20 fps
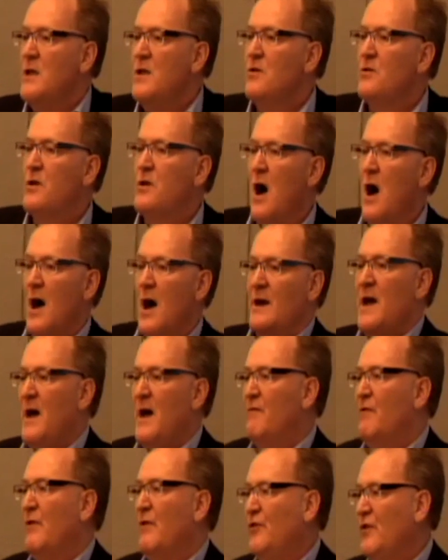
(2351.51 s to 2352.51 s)
You've got to
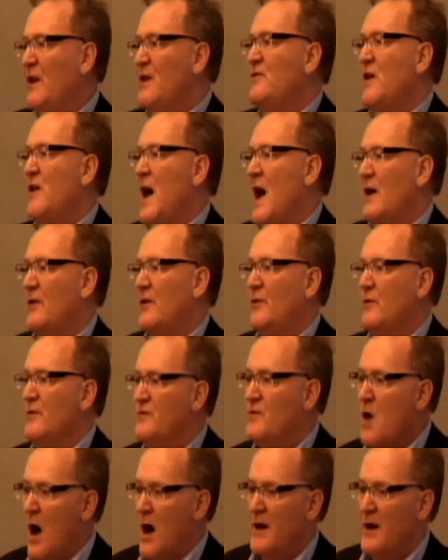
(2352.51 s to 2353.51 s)
have a syntax.
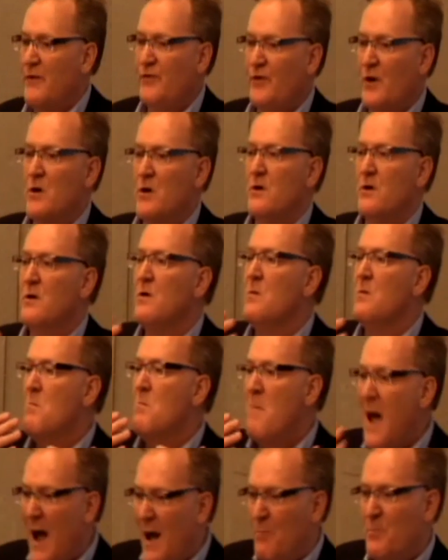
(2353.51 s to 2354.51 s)
You've got to start
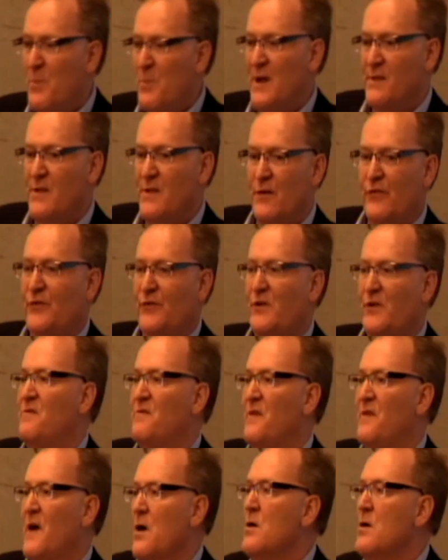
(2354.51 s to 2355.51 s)
mapping this
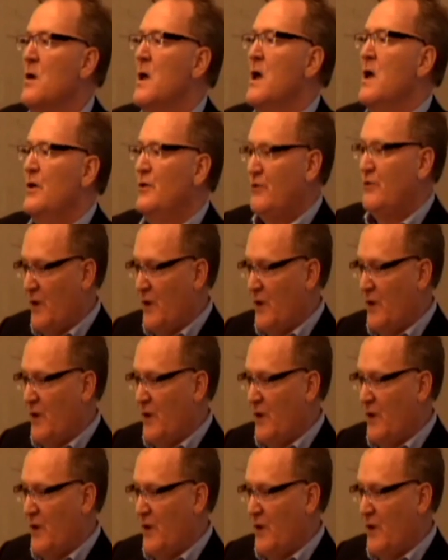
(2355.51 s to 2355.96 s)
stuff out.